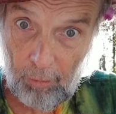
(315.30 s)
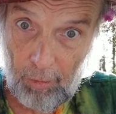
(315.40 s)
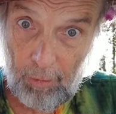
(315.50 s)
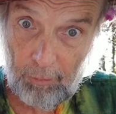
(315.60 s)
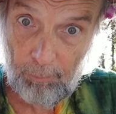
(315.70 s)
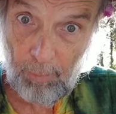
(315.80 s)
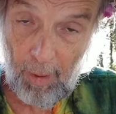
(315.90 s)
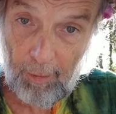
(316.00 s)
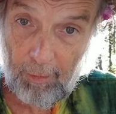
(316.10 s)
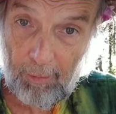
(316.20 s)
he's
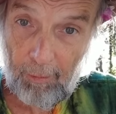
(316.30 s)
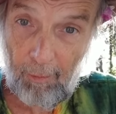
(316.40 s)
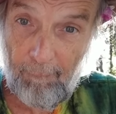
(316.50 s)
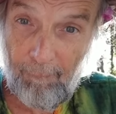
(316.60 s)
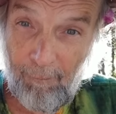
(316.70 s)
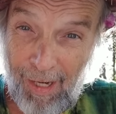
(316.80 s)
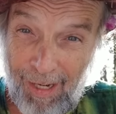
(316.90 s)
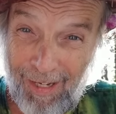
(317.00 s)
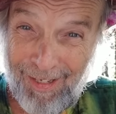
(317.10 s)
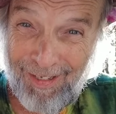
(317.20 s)
packing the
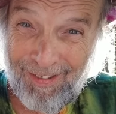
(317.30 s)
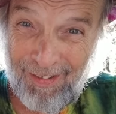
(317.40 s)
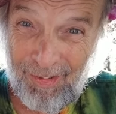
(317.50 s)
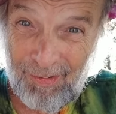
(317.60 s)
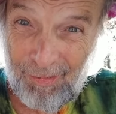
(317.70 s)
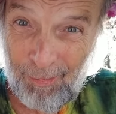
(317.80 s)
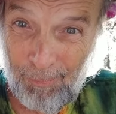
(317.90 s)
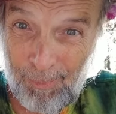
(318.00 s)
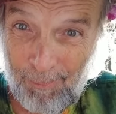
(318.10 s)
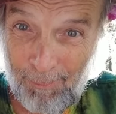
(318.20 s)
finest
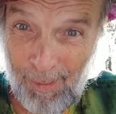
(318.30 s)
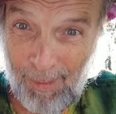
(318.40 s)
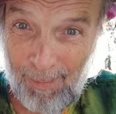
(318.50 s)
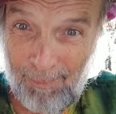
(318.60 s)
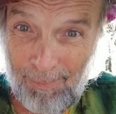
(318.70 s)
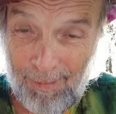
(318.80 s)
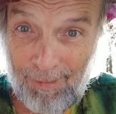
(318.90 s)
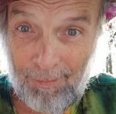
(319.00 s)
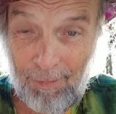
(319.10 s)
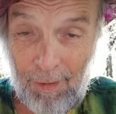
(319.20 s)
opium pipe
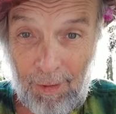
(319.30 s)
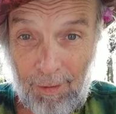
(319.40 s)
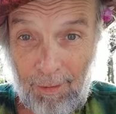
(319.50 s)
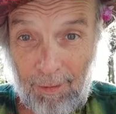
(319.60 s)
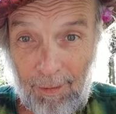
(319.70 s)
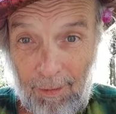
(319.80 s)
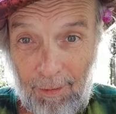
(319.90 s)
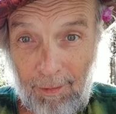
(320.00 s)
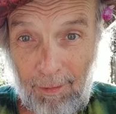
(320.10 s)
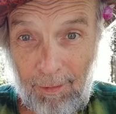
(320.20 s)
in the
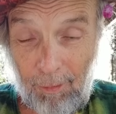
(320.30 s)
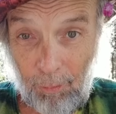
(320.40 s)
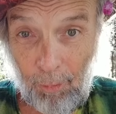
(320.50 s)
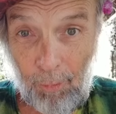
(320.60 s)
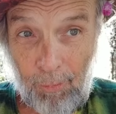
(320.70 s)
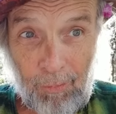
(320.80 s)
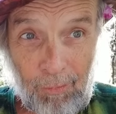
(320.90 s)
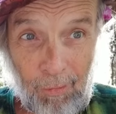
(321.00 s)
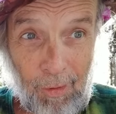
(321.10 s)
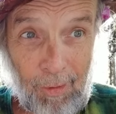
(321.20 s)
Golden
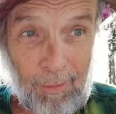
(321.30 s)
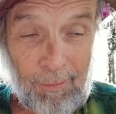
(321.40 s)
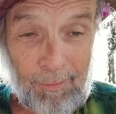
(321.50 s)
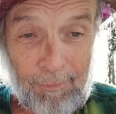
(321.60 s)
Triangle.